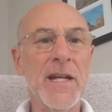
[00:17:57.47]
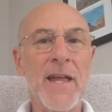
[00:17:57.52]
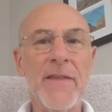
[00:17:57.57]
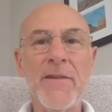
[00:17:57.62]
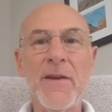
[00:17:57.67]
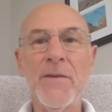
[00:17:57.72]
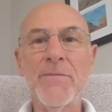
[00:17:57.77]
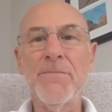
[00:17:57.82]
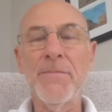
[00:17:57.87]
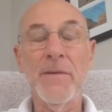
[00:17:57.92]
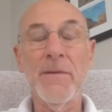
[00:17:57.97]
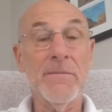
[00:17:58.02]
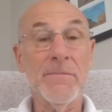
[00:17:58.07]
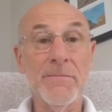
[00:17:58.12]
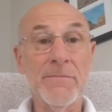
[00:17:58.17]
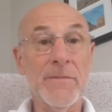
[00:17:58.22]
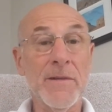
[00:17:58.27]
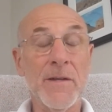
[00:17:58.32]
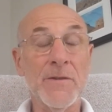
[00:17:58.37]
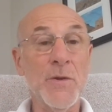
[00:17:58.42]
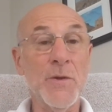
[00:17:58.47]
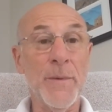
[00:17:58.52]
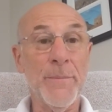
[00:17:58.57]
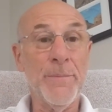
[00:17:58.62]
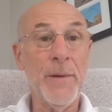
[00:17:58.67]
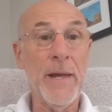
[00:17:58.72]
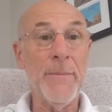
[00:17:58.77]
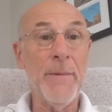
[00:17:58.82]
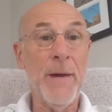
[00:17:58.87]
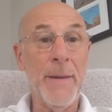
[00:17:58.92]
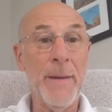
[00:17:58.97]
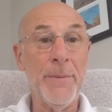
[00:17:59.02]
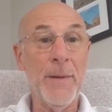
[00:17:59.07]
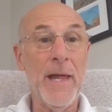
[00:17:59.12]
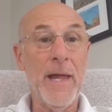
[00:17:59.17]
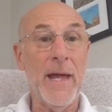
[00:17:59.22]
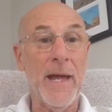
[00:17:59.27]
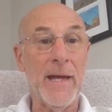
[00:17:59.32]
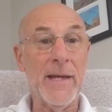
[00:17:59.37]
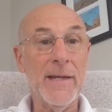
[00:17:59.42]
and they're doing
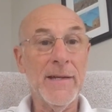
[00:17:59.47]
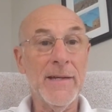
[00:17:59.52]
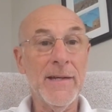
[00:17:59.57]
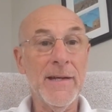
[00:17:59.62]
play-by-play.